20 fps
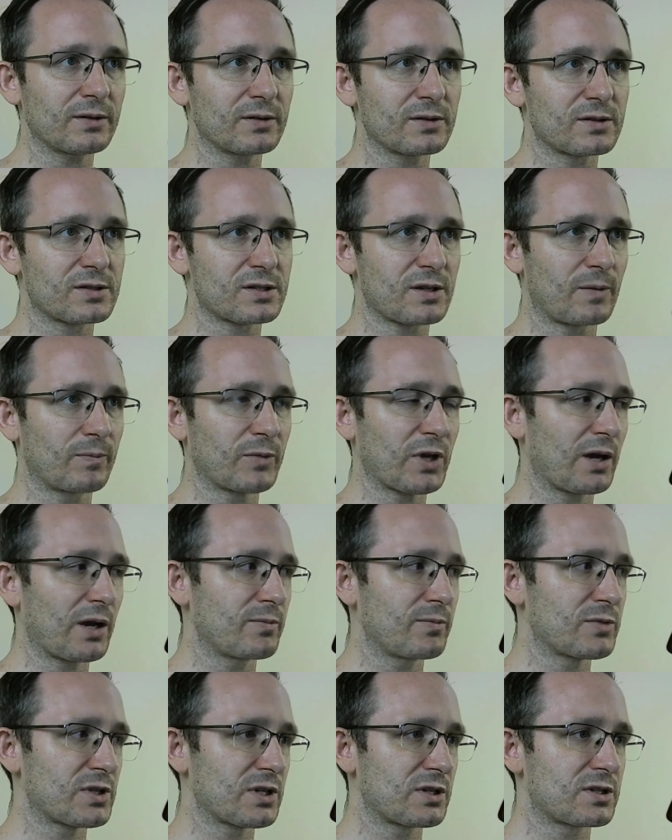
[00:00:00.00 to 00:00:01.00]

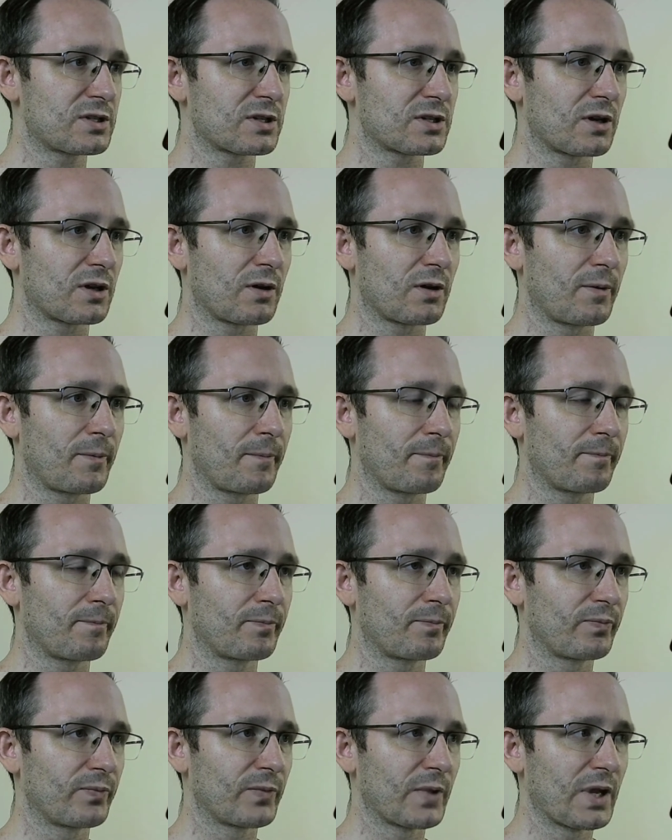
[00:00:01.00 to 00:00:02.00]
Sometimes it's
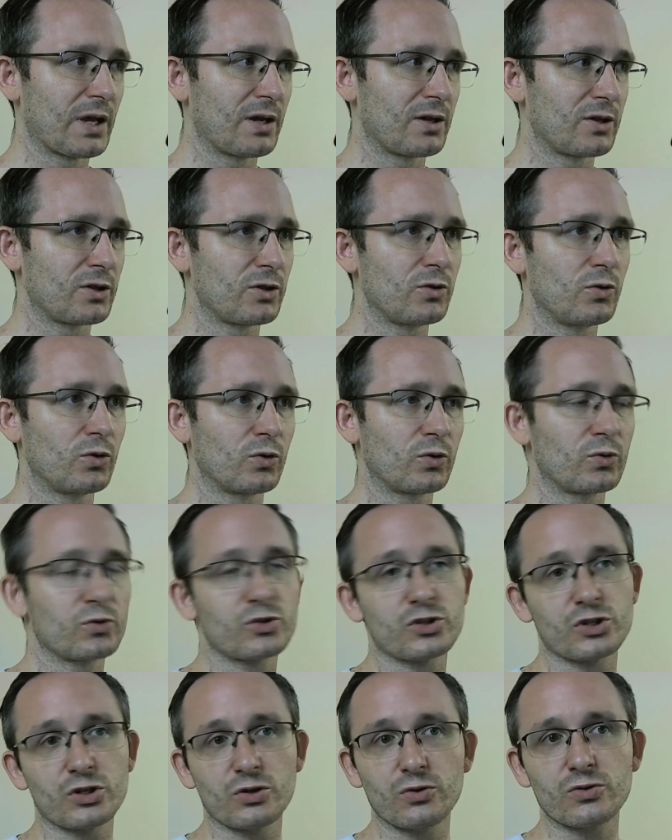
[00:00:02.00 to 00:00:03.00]
you
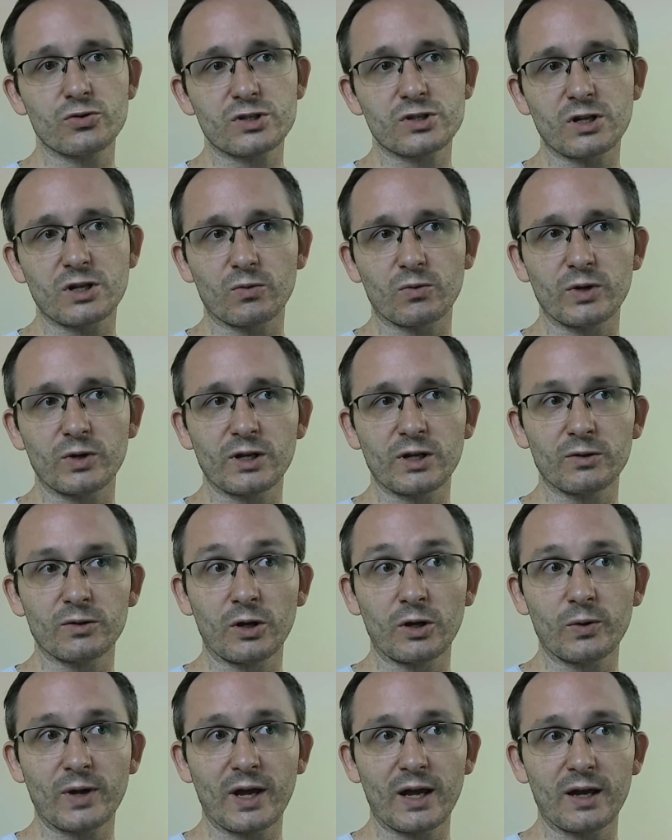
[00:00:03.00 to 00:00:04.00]
choose to
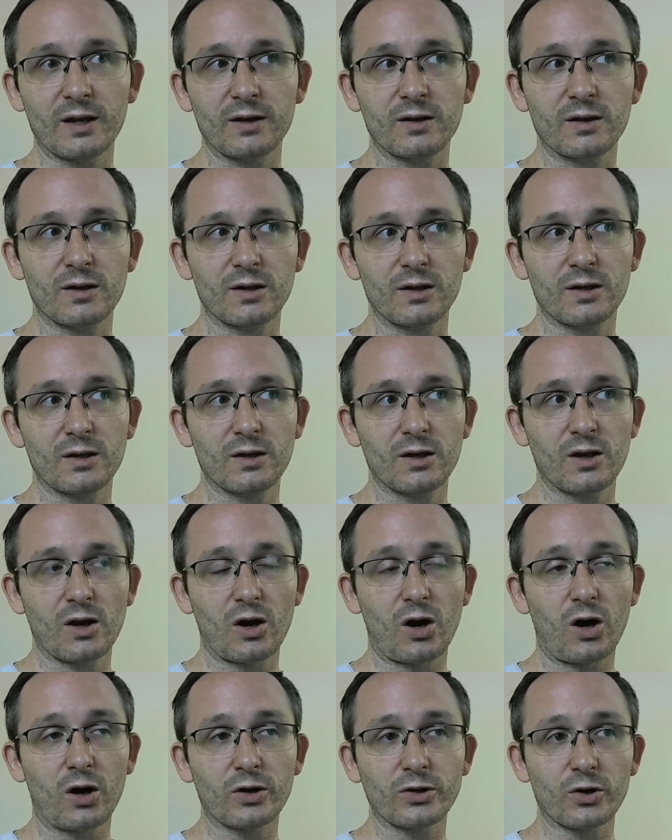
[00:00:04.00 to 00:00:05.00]
relocate
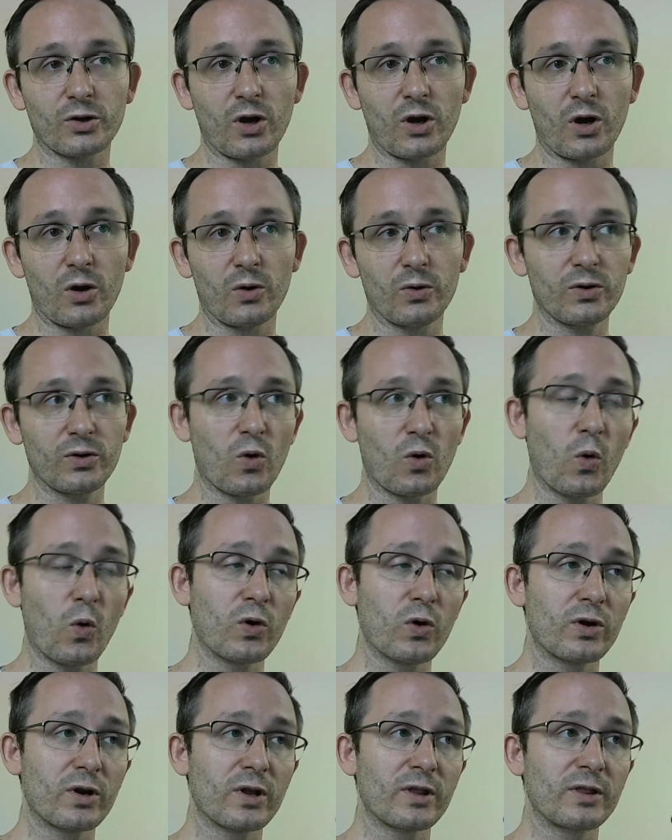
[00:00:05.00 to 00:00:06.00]
on your own,
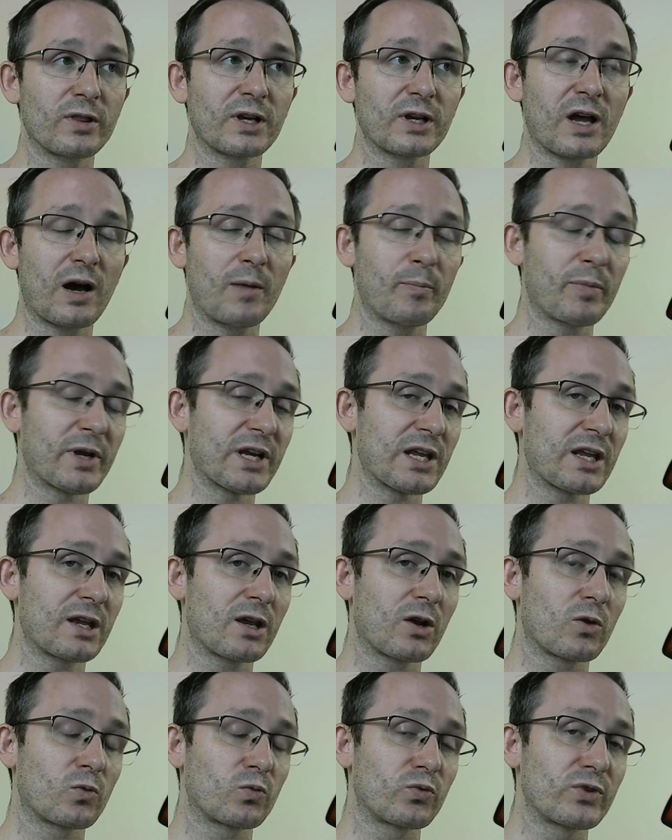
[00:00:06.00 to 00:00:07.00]
or the company
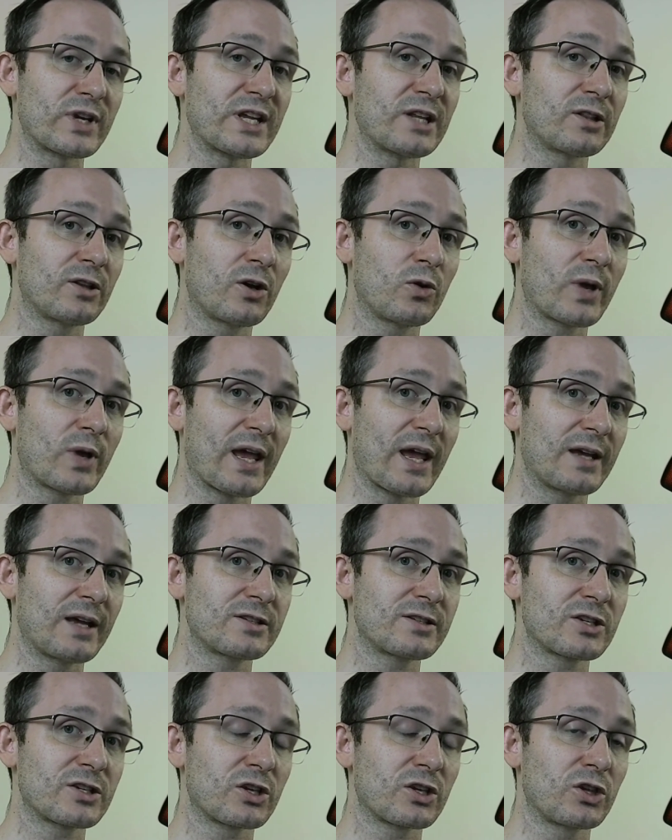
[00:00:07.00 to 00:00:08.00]

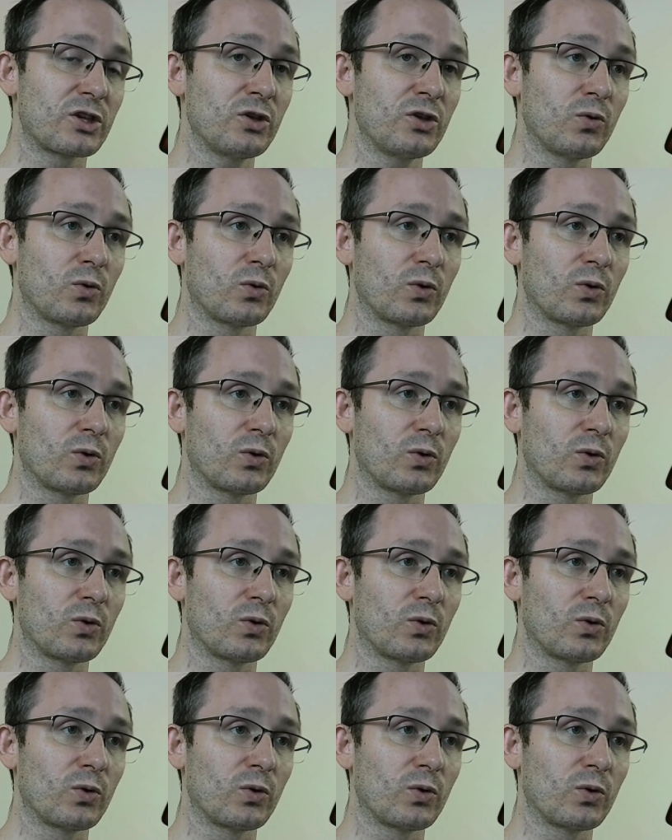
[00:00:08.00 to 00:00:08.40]
relocates you.